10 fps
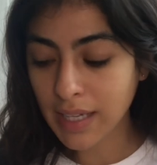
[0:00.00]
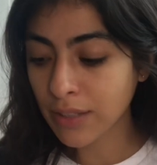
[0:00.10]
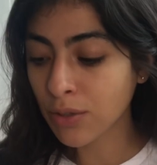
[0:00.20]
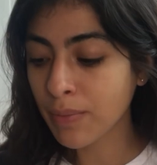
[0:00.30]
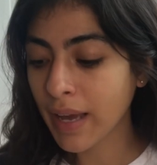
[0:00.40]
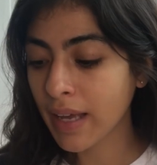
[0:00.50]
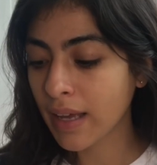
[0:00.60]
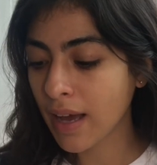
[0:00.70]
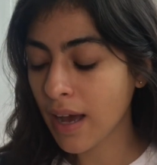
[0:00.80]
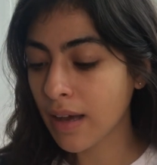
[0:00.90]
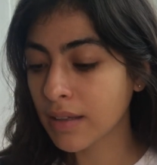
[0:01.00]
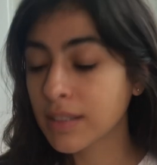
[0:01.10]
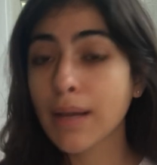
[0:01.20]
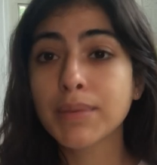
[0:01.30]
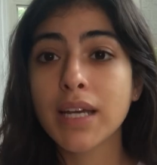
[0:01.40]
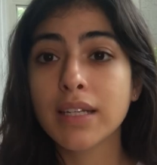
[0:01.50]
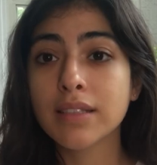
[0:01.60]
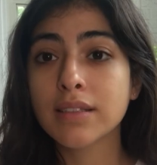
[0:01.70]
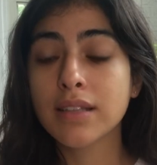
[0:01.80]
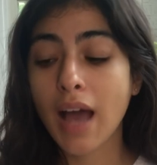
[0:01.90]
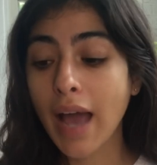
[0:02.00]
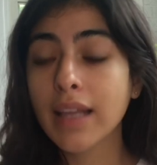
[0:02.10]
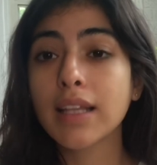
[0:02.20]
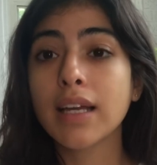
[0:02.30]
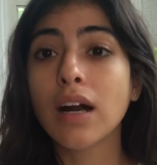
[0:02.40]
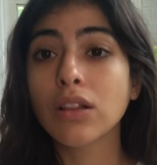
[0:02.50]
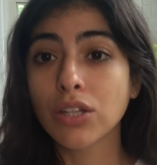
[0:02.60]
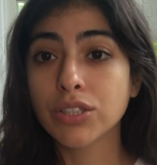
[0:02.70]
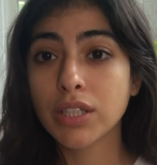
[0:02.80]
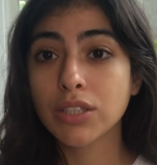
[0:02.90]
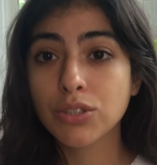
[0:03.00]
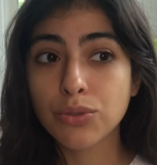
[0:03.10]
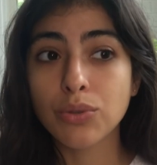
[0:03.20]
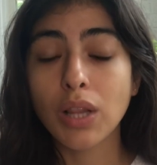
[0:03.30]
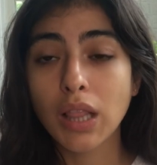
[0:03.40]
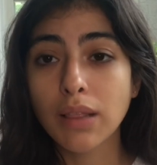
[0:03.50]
I know my stepdad is highly allergic to